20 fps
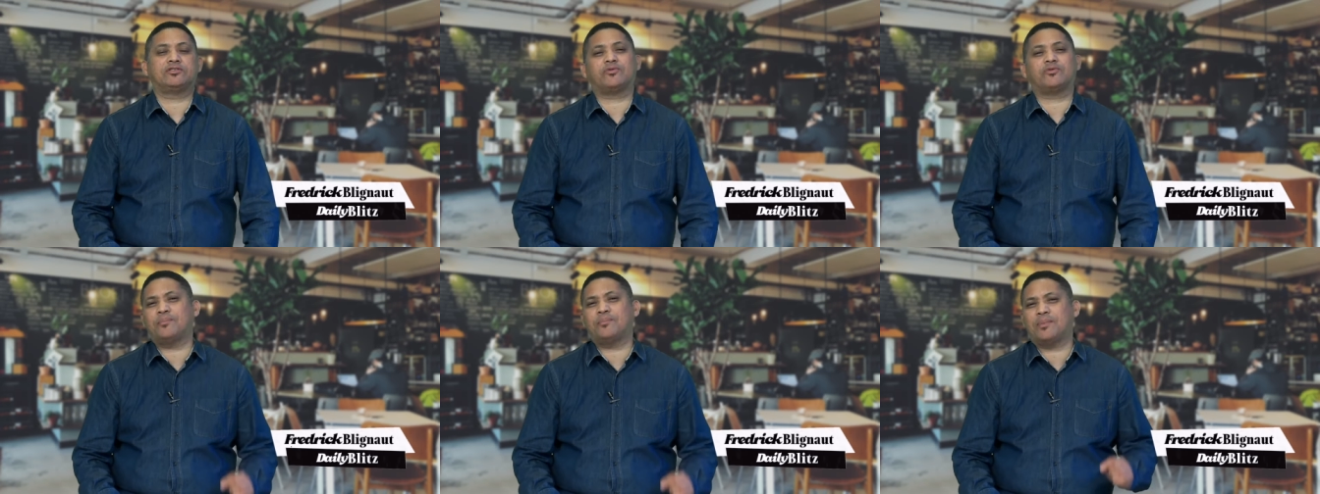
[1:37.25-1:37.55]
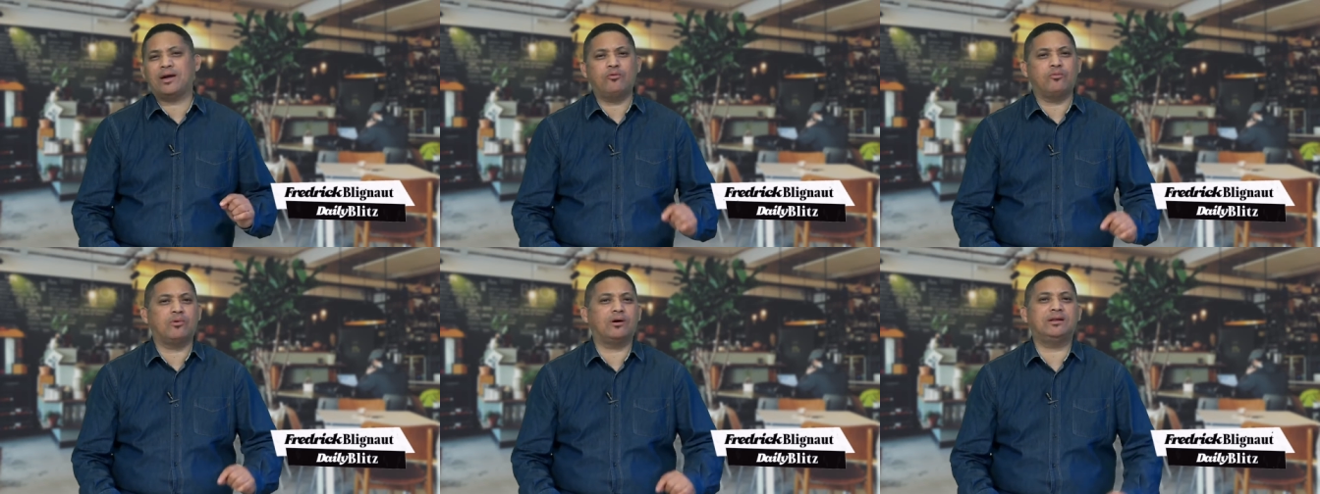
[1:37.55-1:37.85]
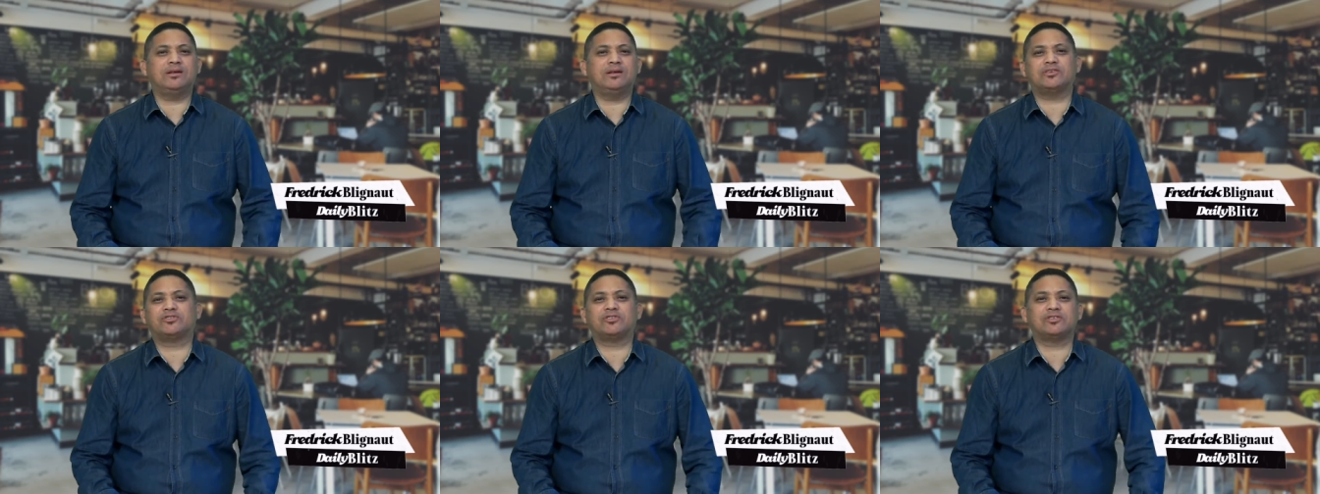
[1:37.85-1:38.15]
So, my
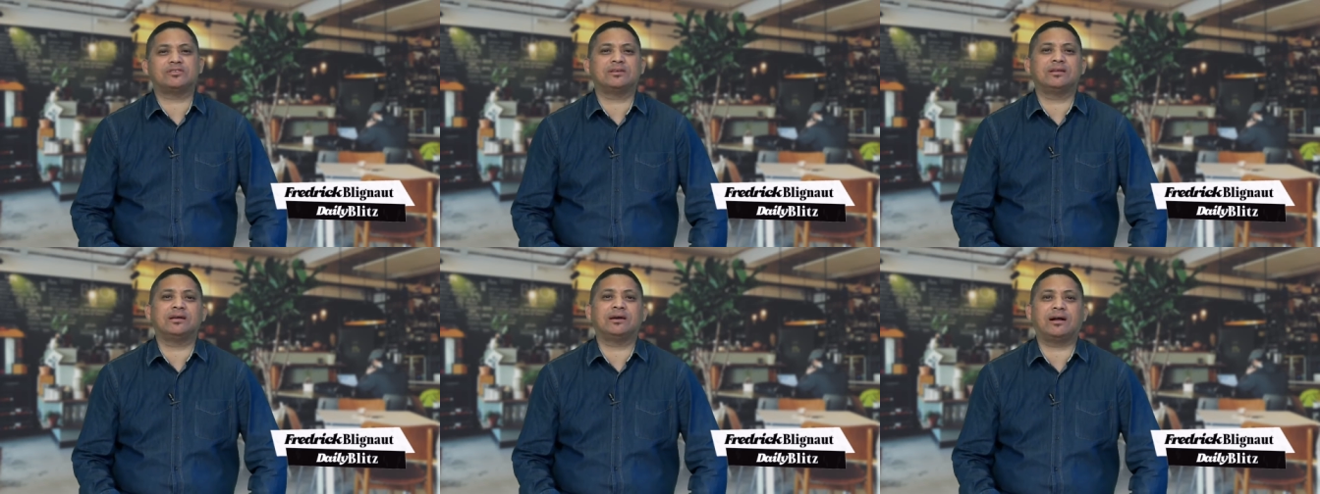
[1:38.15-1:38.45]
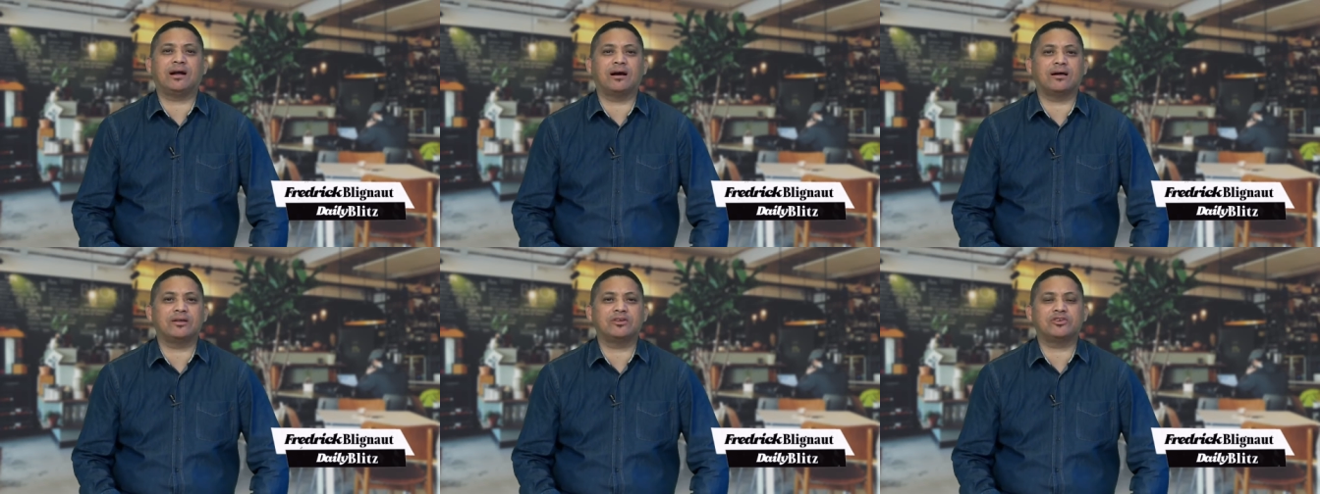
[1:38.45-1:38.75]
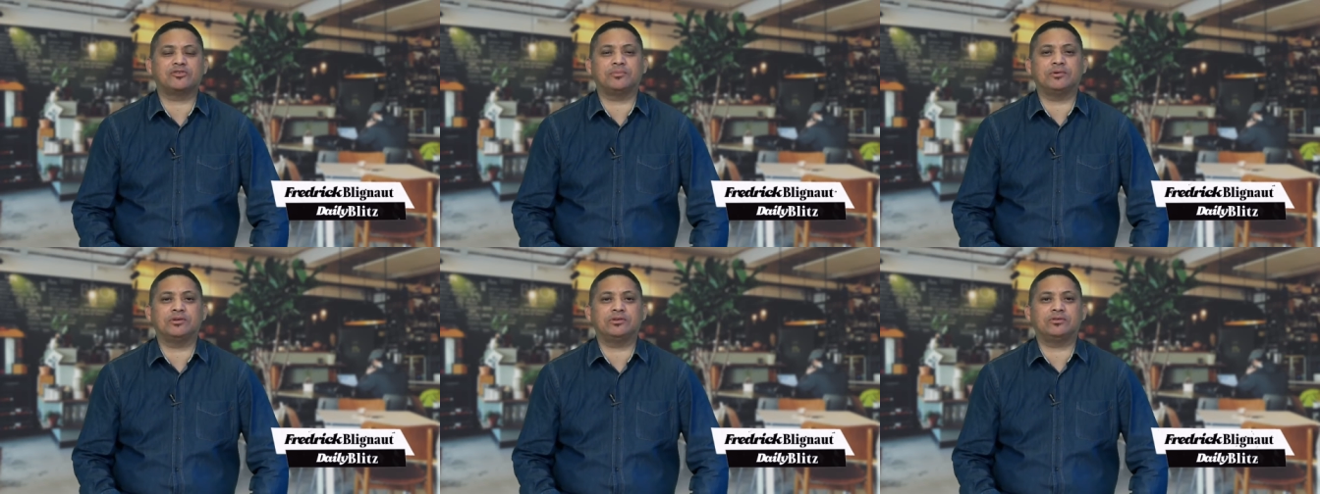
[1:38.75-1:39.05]
word is just an
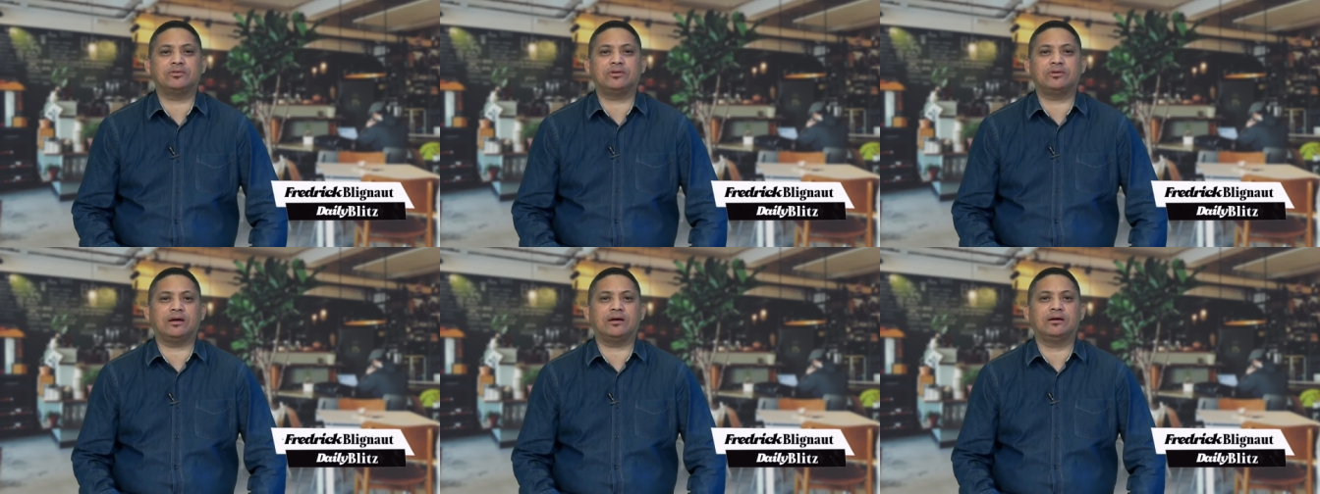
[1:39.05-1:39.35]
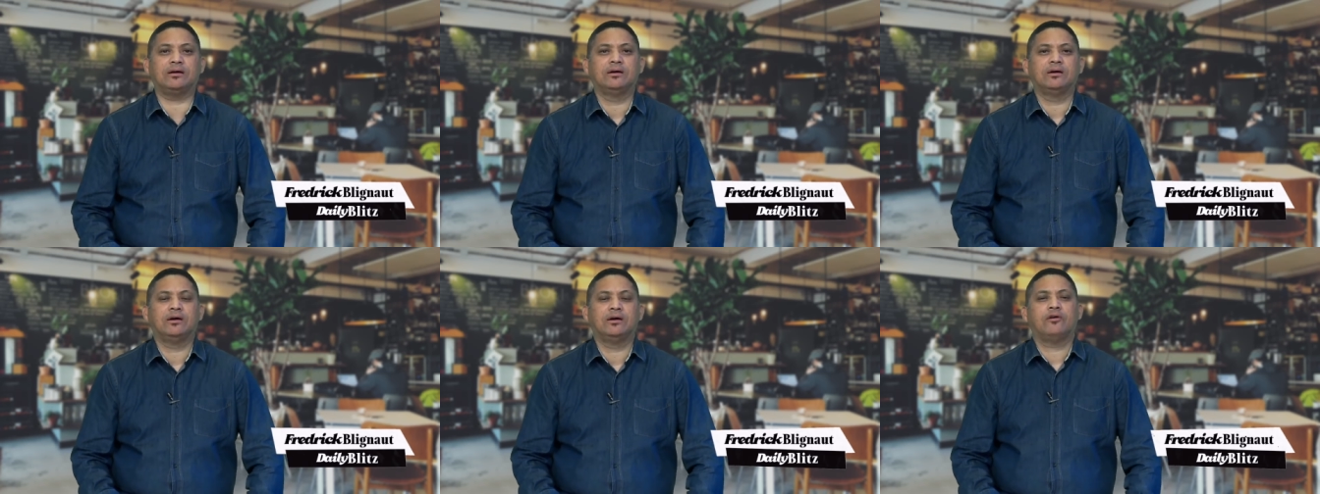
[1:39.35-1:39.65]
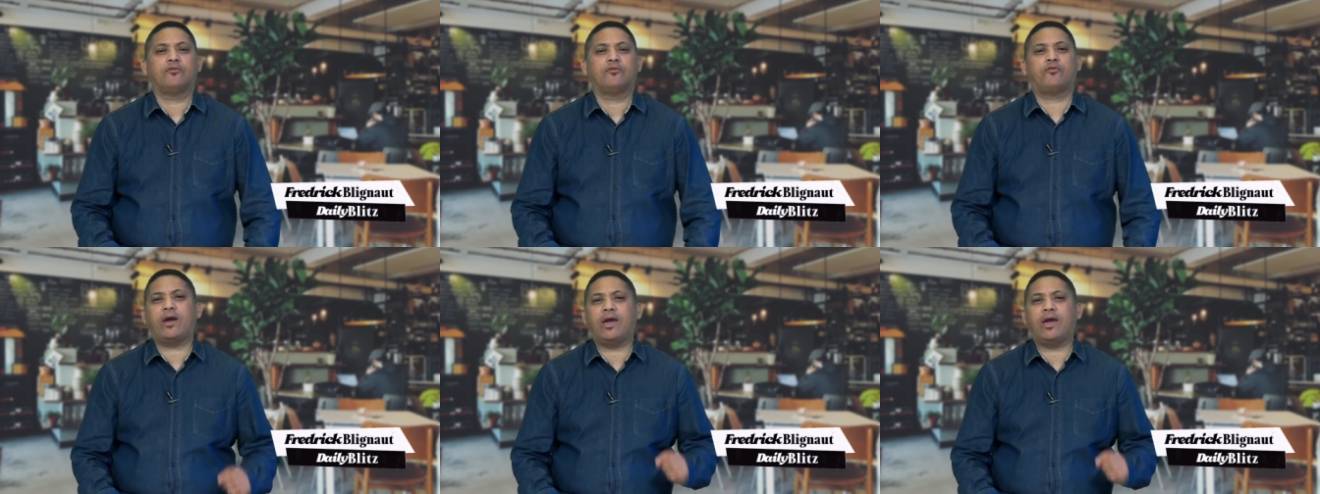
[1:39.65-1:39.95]
encouragement today
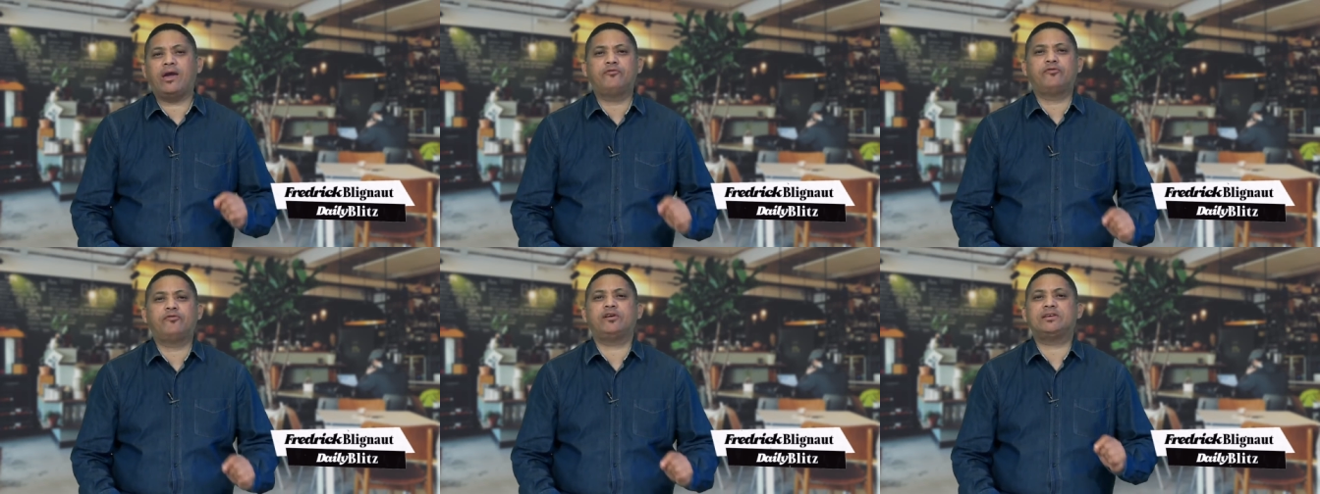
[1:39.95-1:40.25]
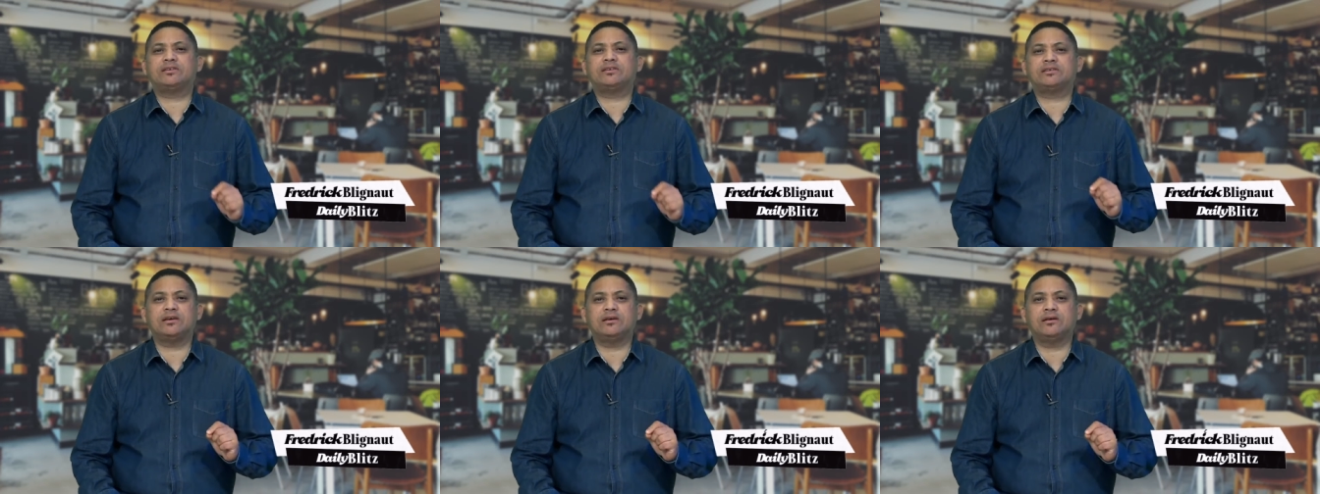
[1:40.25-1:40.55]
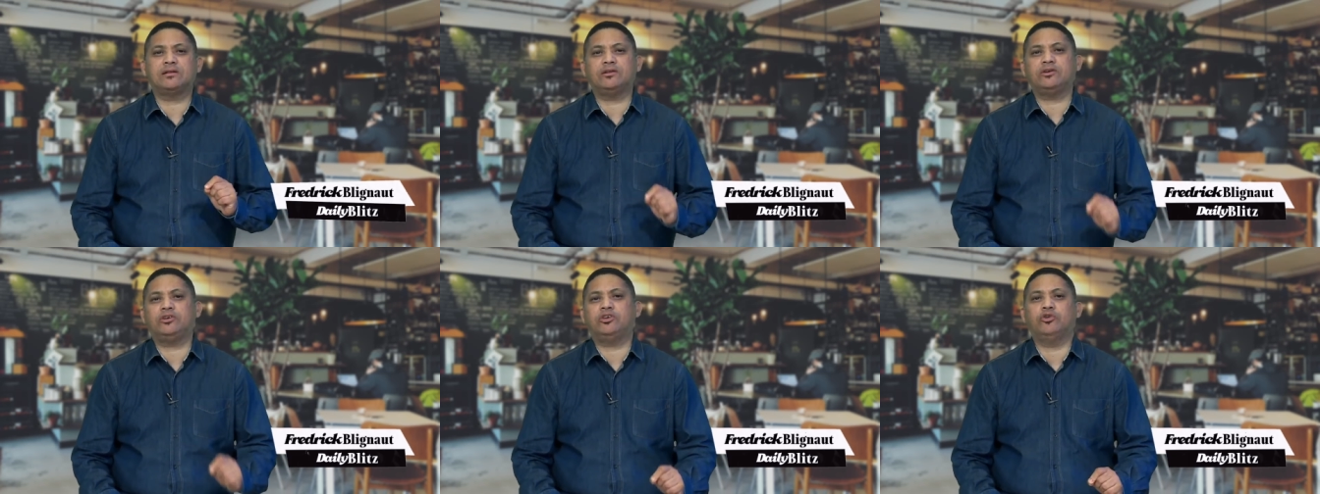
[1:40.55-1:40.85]
for every
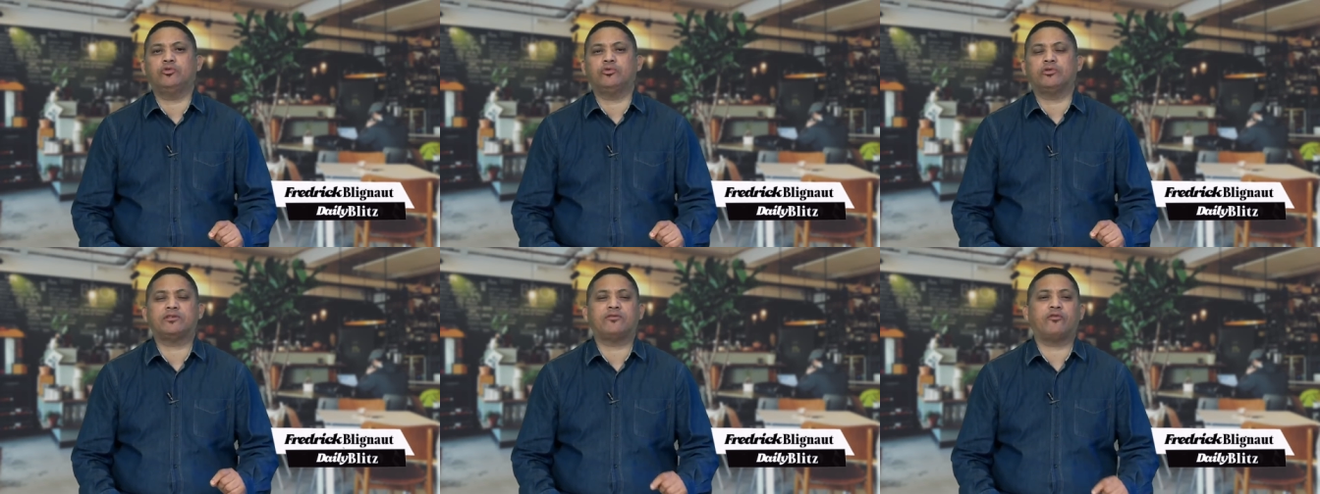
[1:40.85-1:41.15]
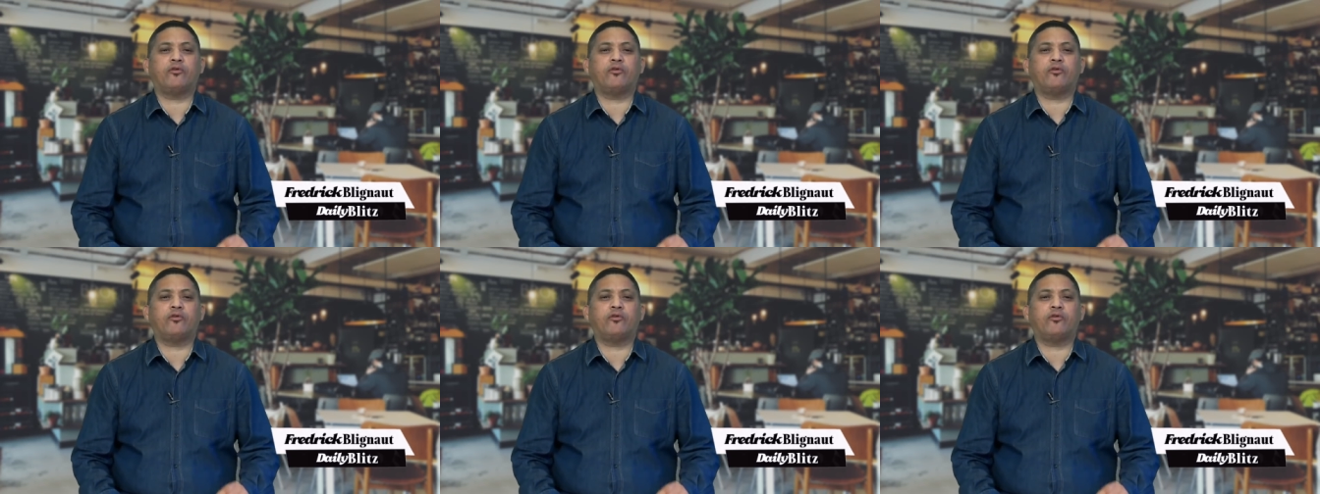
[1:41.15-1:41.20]
single youth,